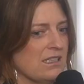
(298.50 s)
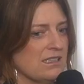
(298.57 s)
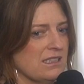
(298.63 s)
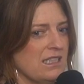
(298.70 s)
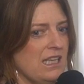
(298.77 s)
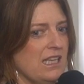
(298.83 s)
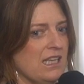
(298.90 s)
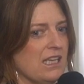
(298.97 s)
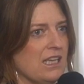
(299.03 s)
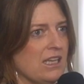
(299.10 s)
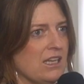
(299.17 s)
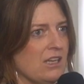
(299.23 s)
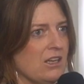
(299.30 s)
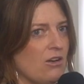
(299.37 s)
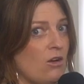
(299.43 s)
It's like
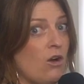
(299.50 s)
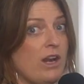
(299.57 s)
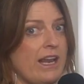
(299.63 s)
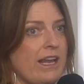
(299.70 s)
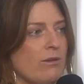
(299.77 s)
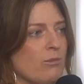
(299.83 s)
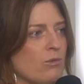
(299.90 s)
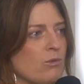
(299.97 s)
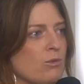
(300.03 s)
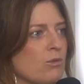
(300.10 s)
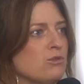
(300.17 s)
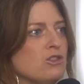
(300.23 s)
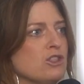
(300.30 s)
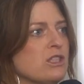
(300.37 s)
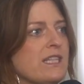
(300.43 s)
All right,
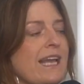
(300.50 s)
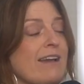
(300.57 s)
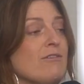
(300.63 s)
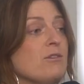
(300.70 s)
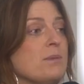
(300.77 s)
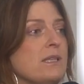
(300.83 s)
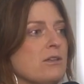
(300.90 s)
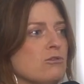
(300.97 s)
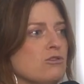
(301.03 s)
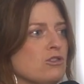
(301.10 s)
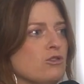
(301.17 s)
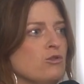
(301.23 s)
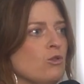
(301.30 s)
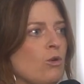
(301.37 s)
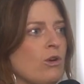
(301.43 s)
well, everybody will
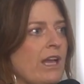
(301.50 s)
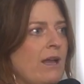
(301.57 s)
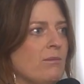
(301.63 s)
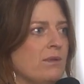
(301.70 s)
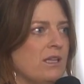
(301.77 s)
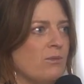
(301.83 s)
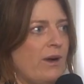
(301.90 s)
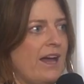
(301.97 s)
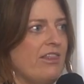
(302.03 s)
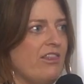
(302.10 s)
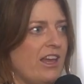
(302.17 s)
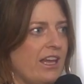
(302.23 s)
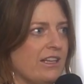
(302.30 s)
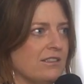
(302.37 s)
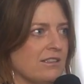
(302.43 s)
just no get what they want
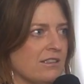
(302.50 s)
then.